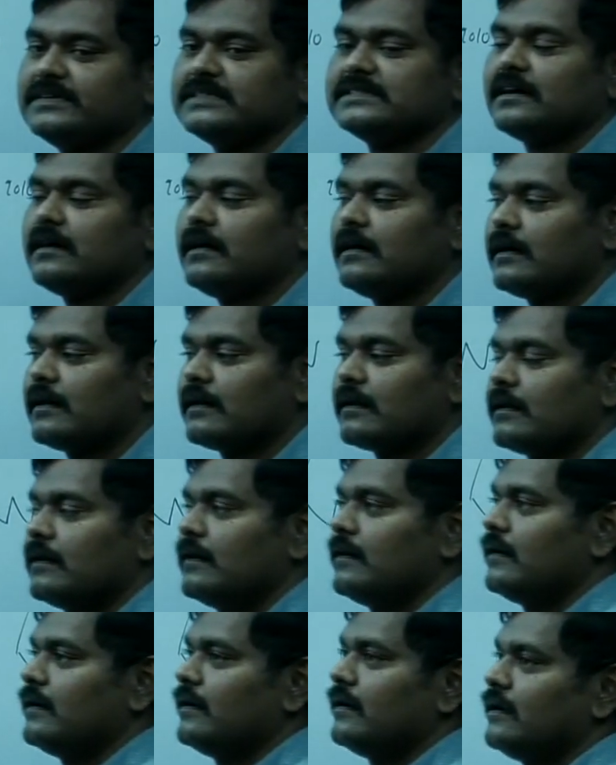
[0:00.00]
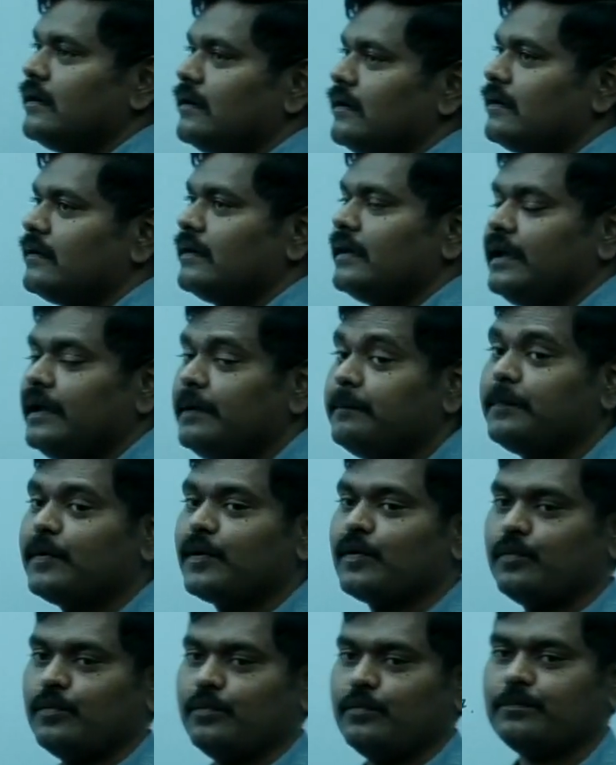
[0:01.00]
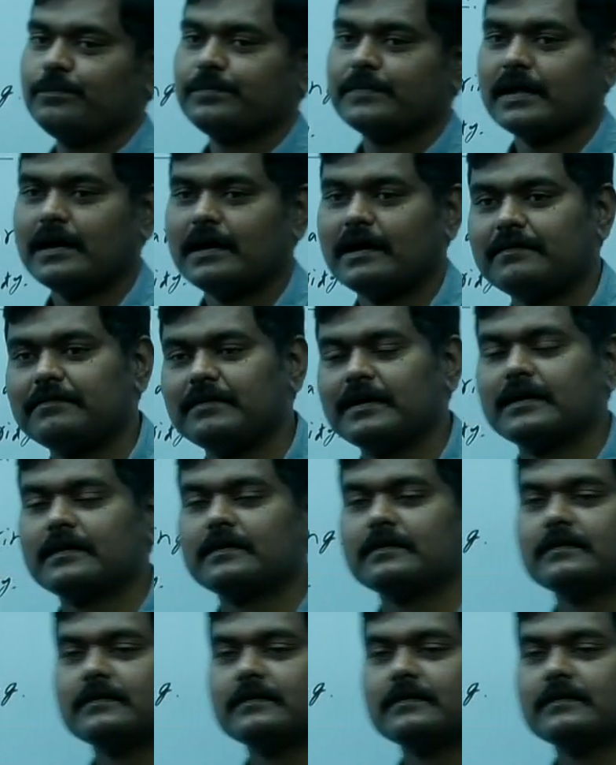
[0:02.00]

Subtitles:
which are improve our